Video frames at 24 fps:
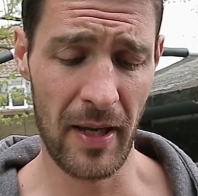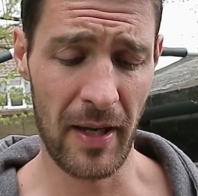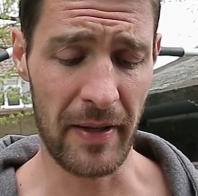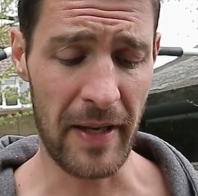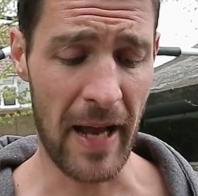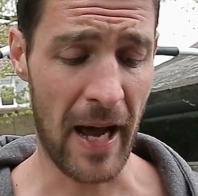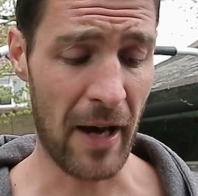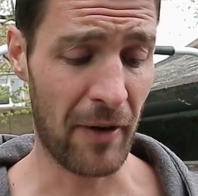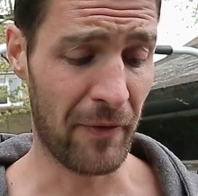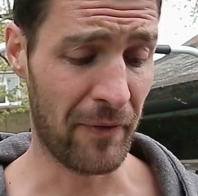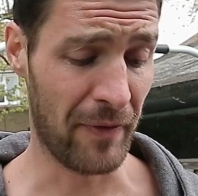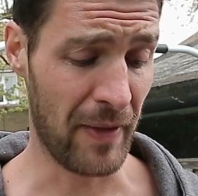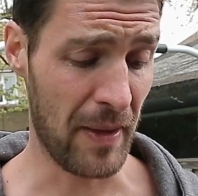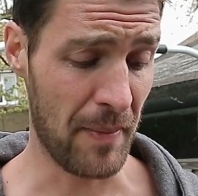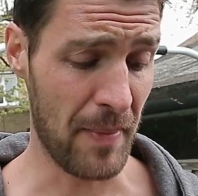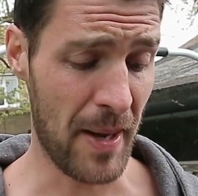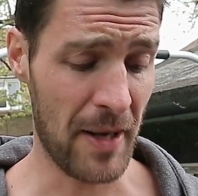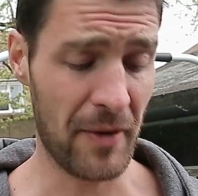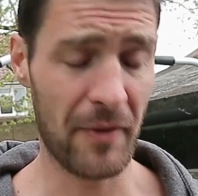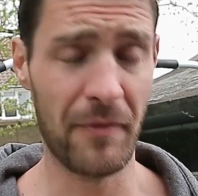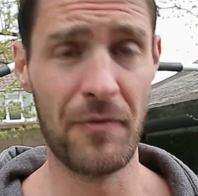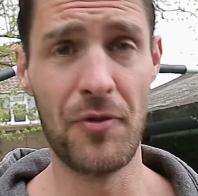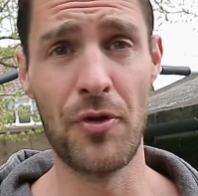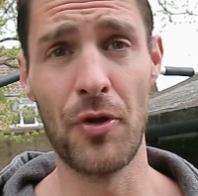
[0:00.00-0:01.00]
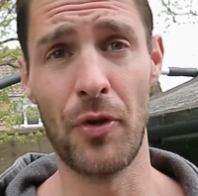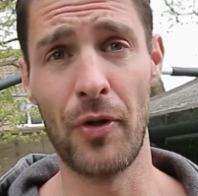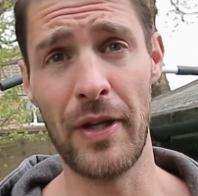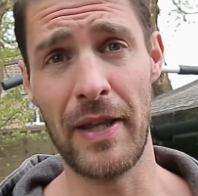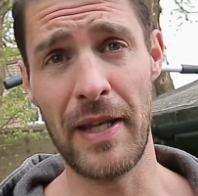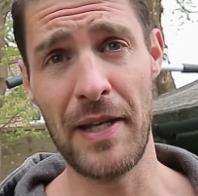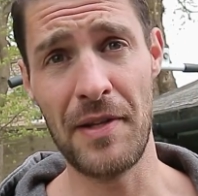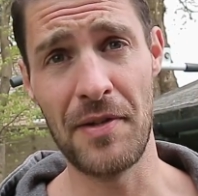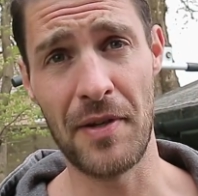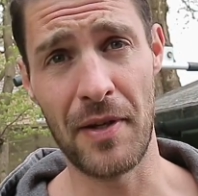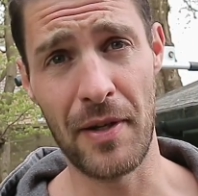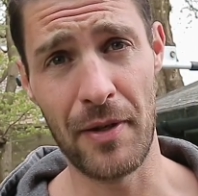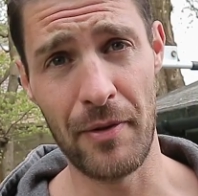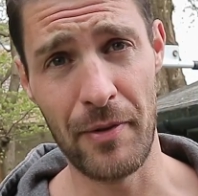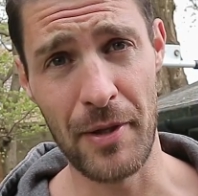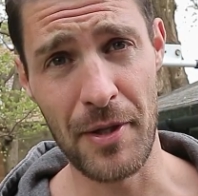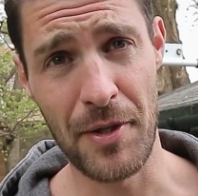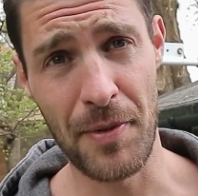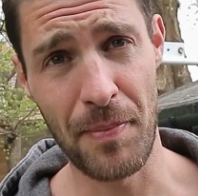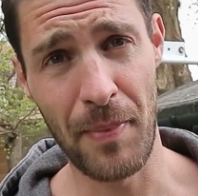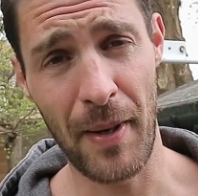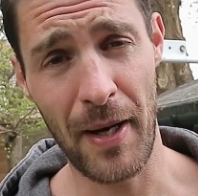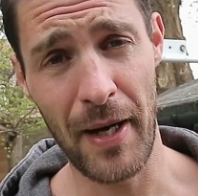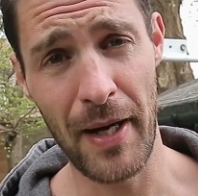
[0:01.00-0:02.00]
Now, for the amount of joy these are going to
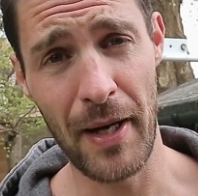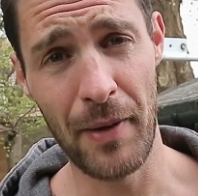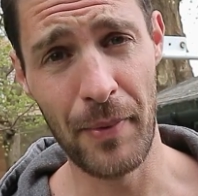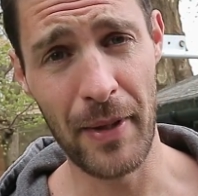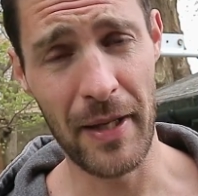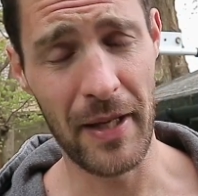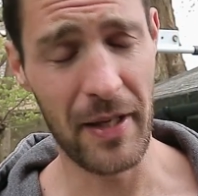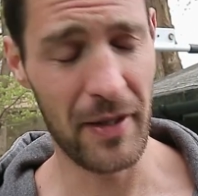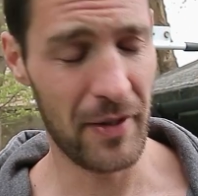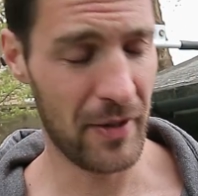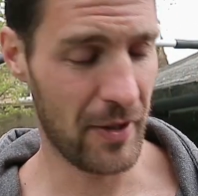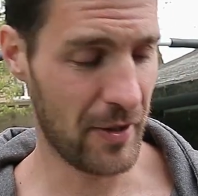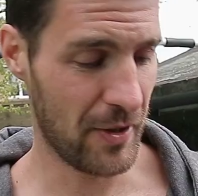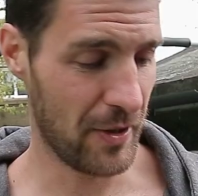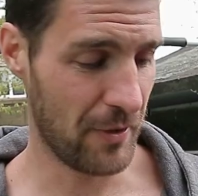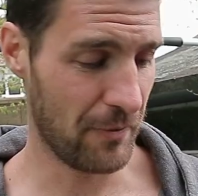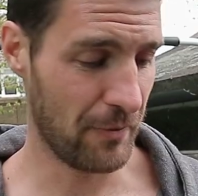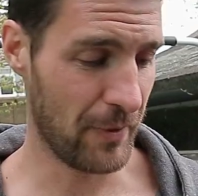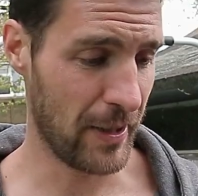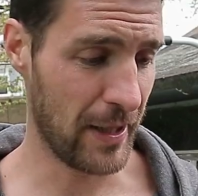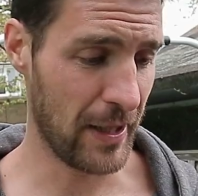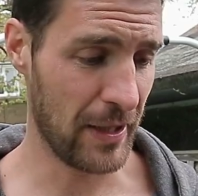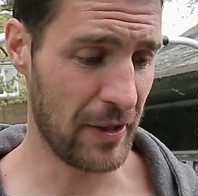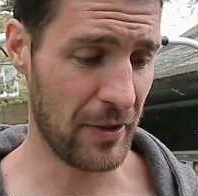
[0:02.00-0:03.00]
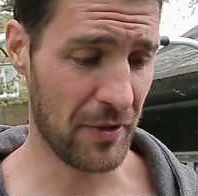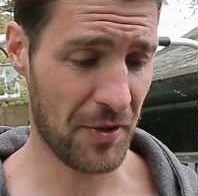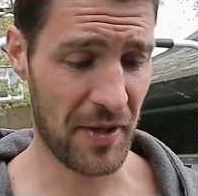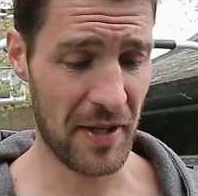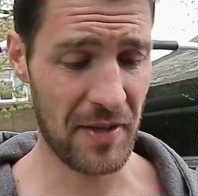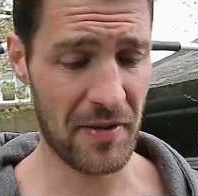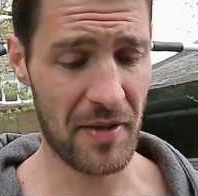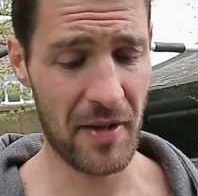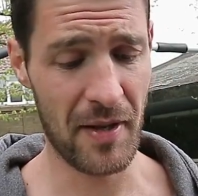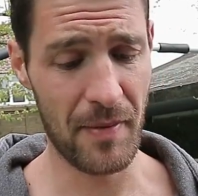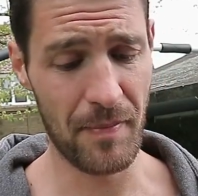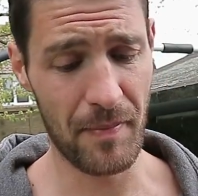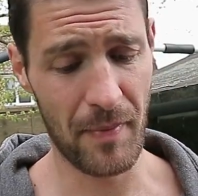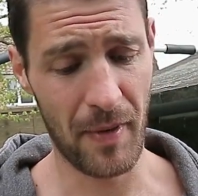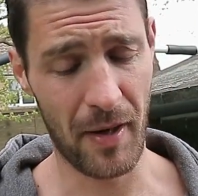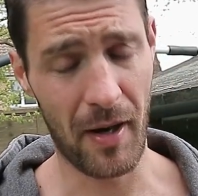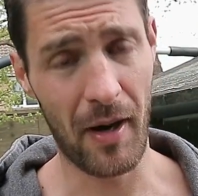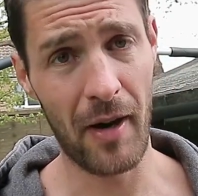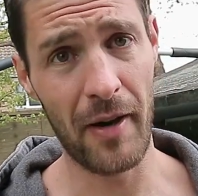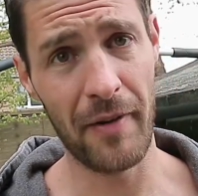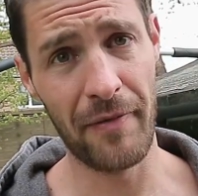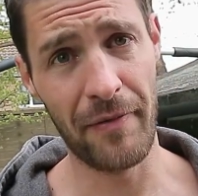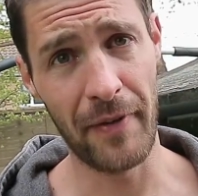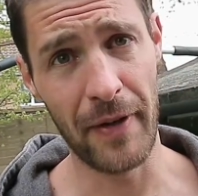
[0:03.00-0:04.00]
inspire within your system,
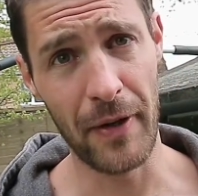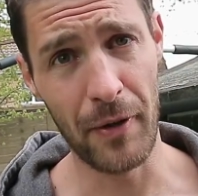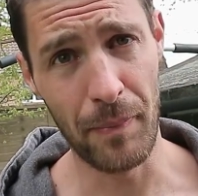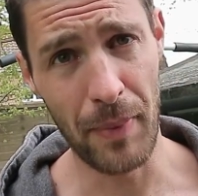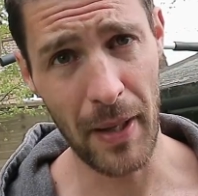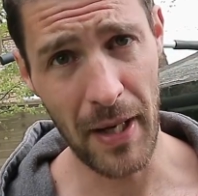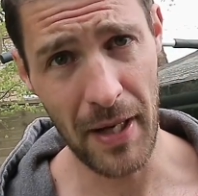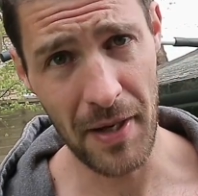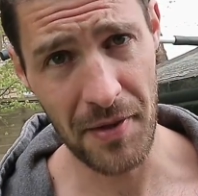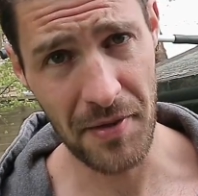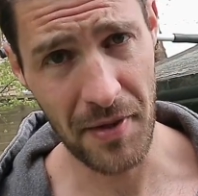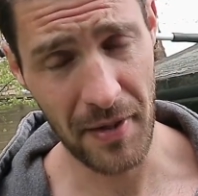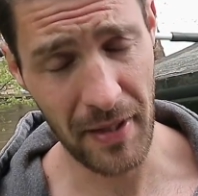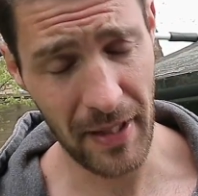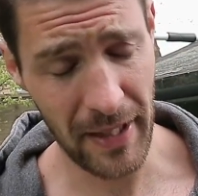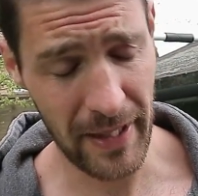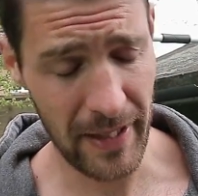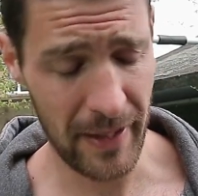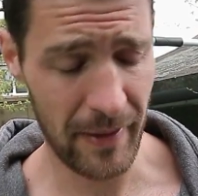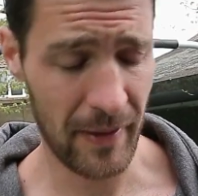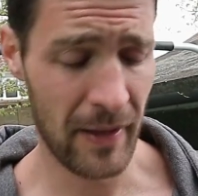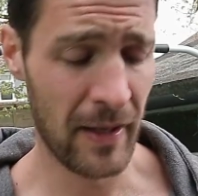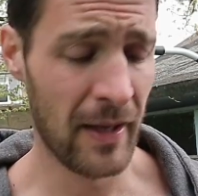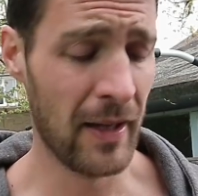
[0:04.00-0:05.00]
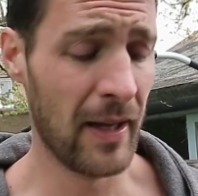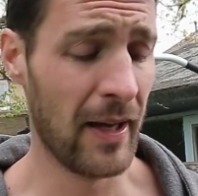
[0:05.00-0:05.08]
I feel personally